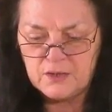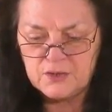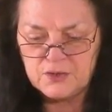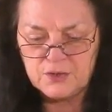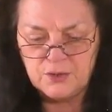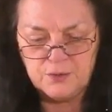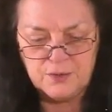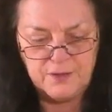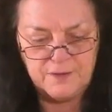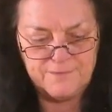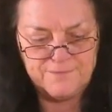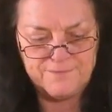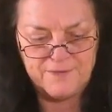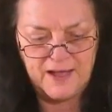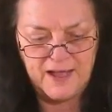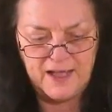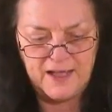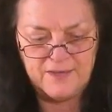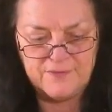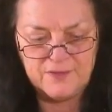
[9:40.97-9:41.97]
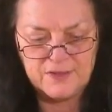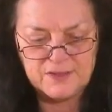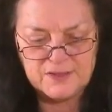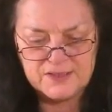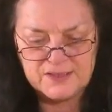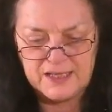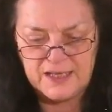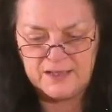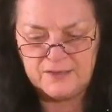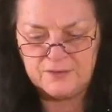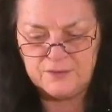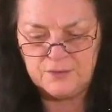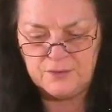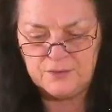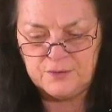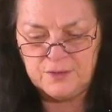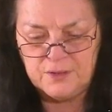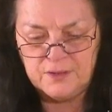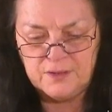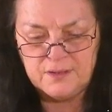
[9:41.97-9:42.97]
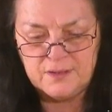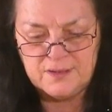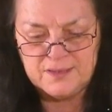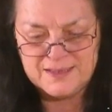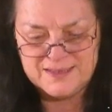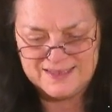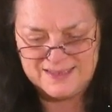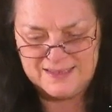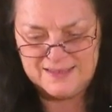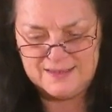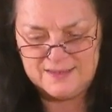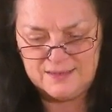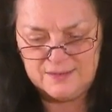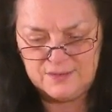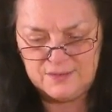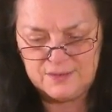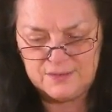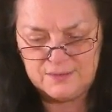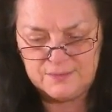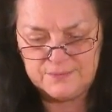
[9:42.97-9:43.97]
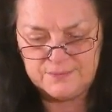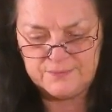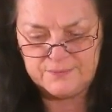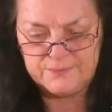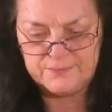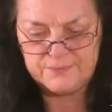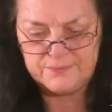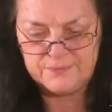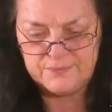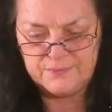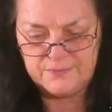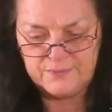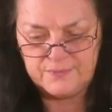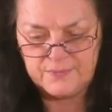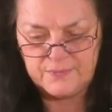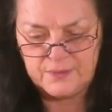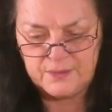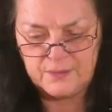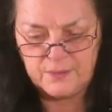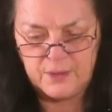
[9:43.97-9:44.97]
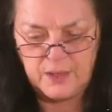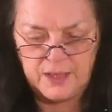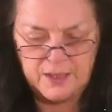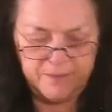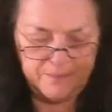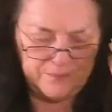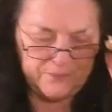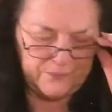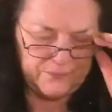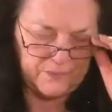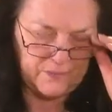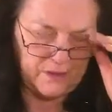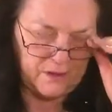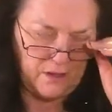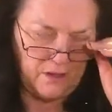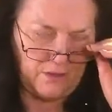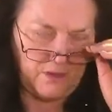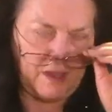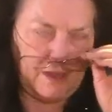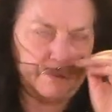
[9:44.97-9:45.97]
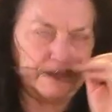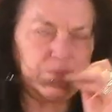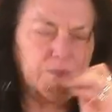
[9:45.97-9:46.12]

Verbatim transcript: to the five standard senses. Okay? Okay.